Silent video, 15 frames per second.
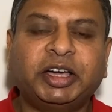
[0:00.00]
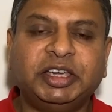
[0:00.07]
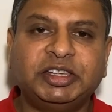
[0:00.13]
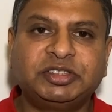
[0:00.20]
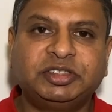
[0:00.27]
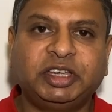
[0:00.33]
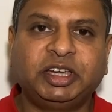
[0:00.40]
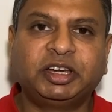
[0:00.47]

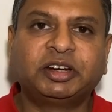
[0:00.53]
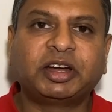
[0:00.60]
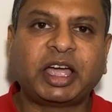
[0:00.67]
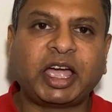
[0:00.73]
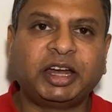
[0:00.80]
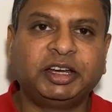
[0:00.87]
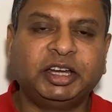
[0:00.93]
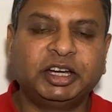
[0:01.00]
is there,
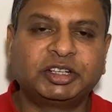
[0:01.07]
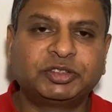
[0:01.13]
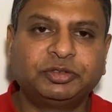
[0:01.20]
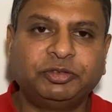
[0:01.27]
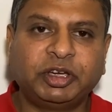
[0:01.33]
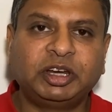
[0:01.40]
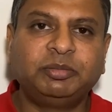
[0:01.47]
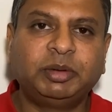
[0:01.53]
and it's
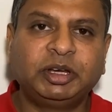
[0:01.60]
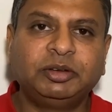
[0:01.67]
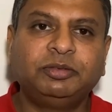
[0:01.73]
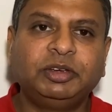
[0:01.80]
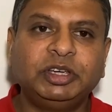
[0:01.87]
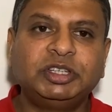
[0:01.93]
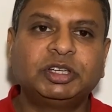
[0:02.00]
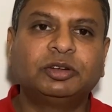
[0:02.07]
very
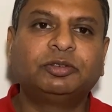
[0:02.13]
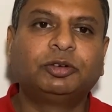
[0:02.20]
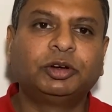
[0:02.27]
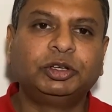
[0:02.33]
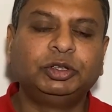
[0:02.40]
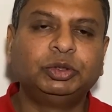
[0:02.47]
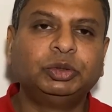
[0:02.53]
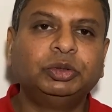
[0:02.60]
beneficial for
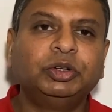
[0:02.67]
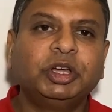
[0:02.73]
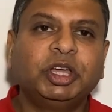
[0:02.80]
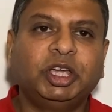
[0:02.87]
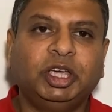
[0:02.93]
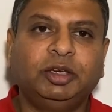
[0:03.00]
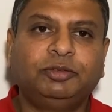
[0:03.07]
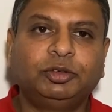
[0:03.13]
you
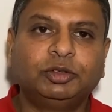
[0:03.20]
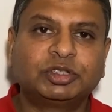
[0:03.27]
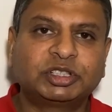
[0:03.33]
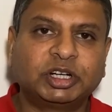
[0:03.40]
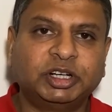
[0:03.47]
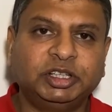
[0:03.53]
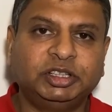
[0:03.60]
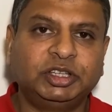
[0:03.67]
if you
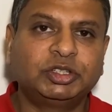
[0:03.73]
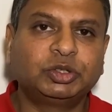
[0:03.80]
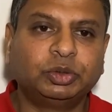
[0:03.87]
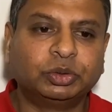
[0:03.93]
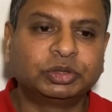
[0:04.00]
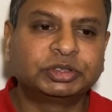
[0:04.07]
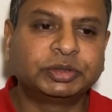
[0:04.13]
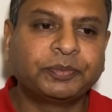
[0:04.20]
study this
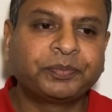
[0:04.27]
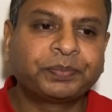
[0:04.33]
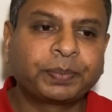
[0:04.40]
course.